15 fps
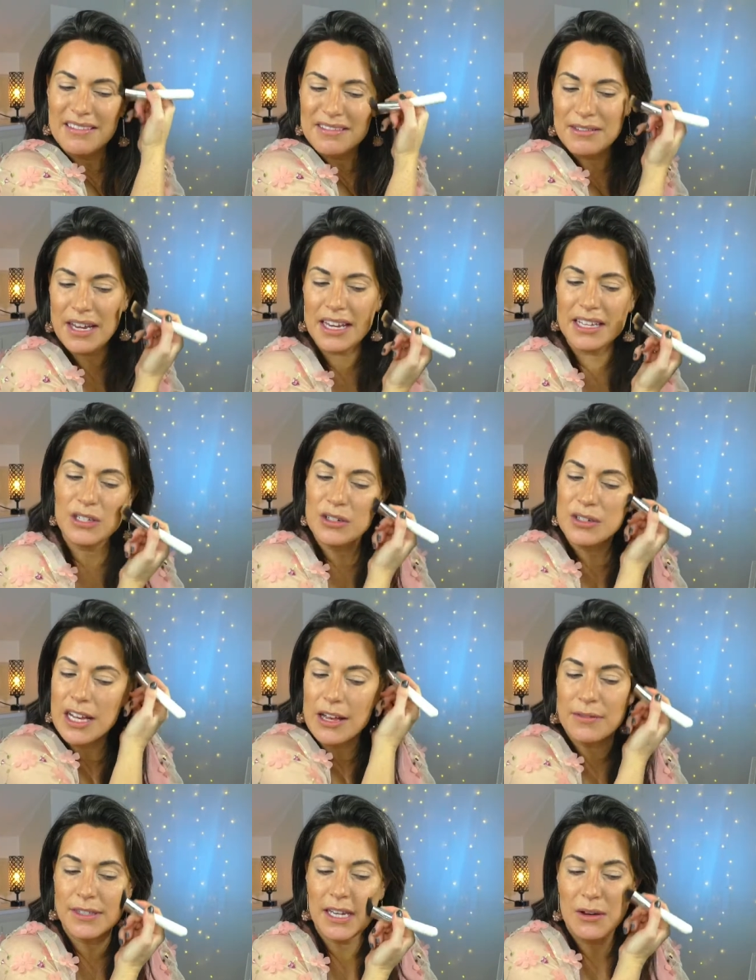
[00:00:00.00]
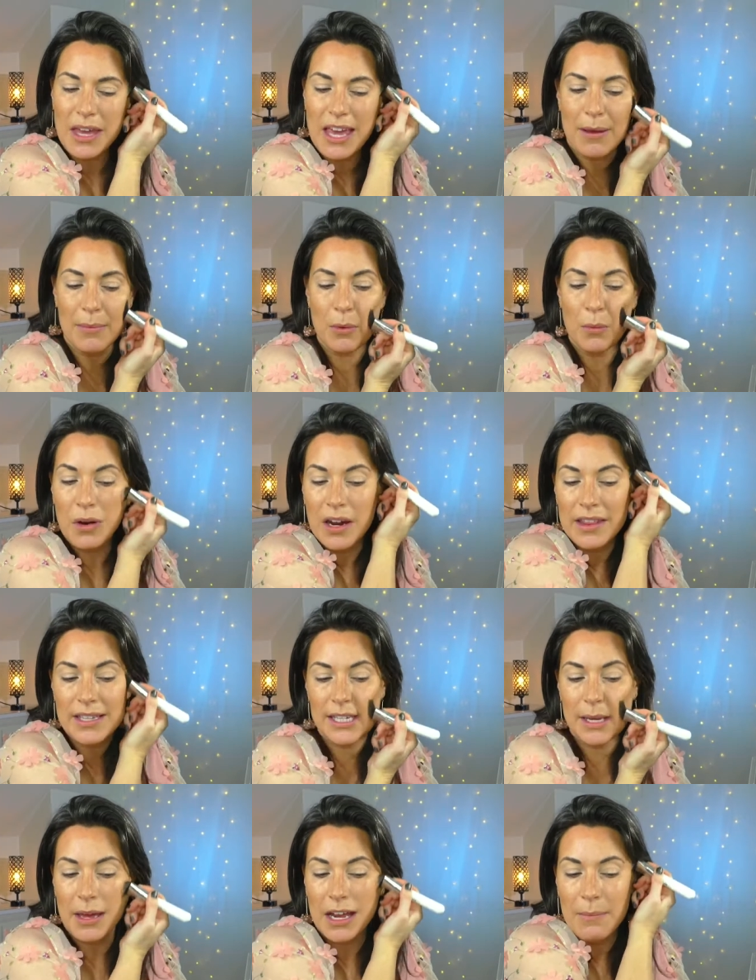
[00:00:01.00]
test yourself. Say, okay, I've been wearing the
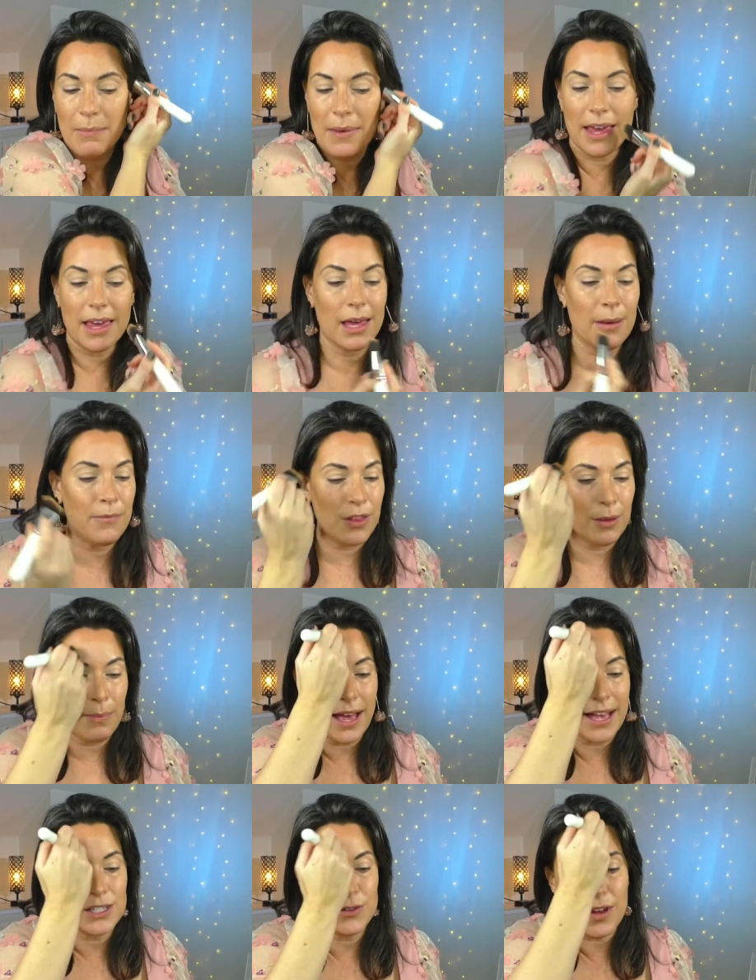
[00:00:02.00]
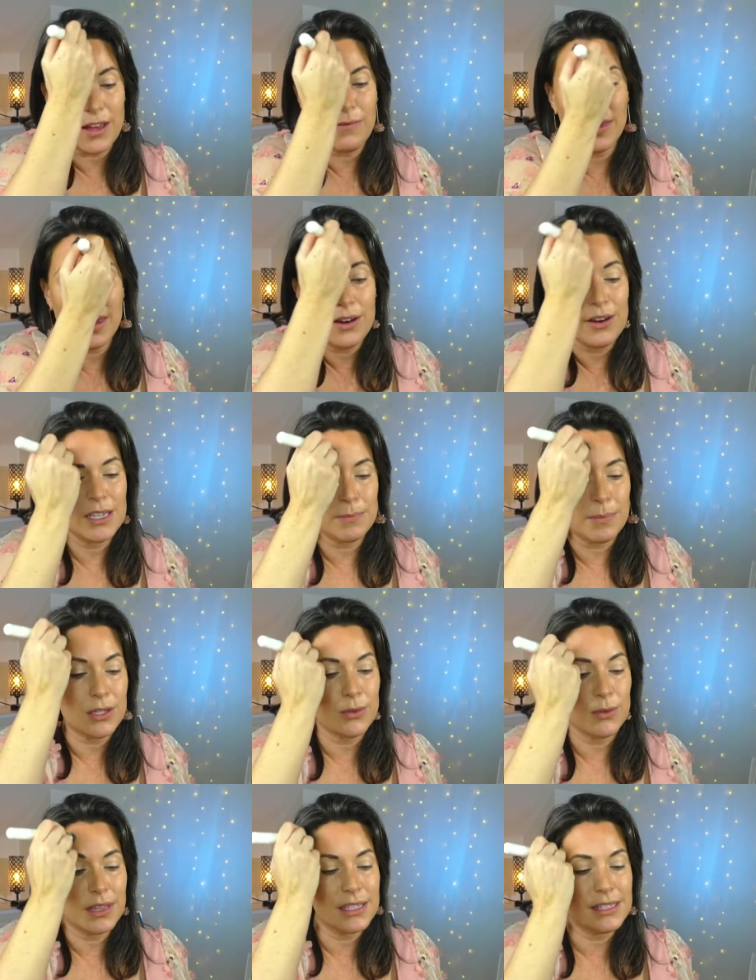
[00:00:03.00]
same kind of makeup for the past 5 years, been
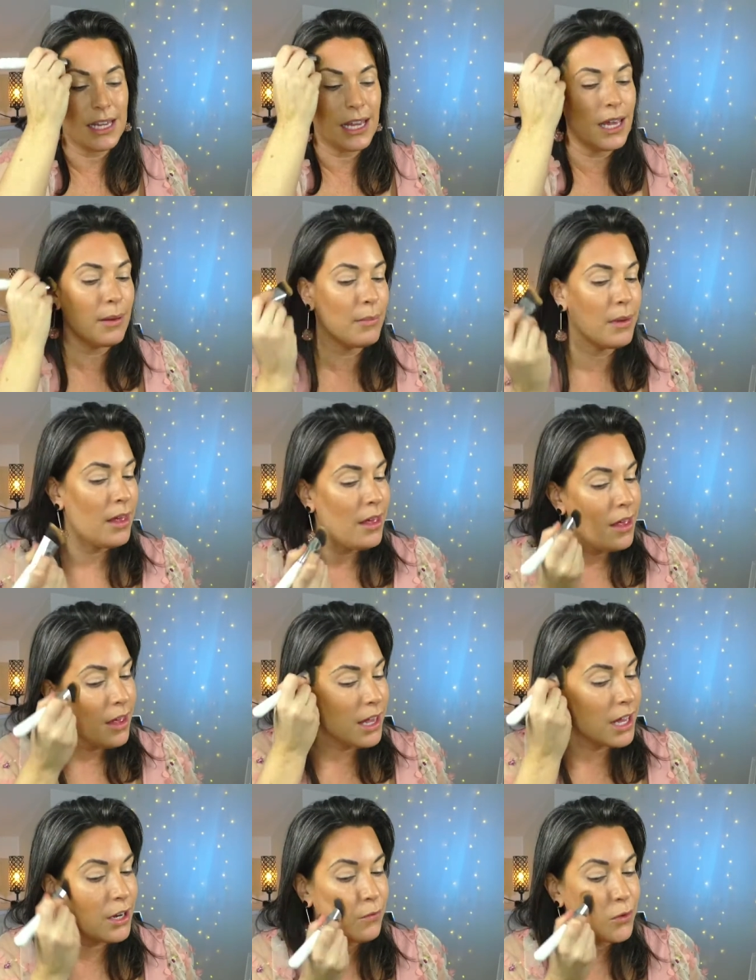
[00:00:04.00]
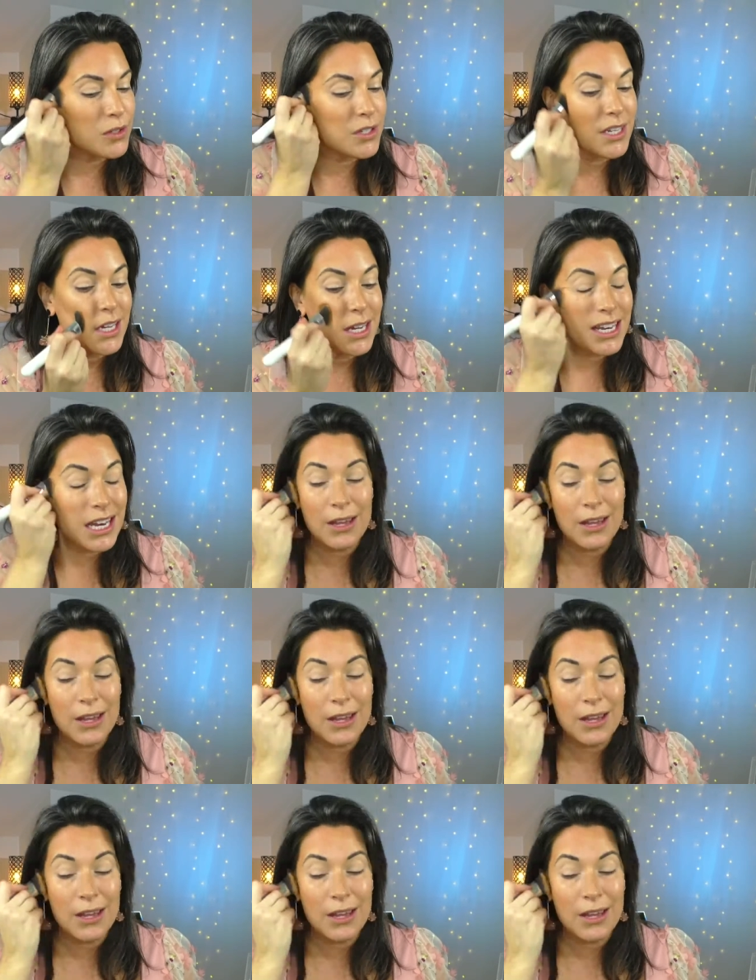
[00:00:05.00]
doing the same kind of routine.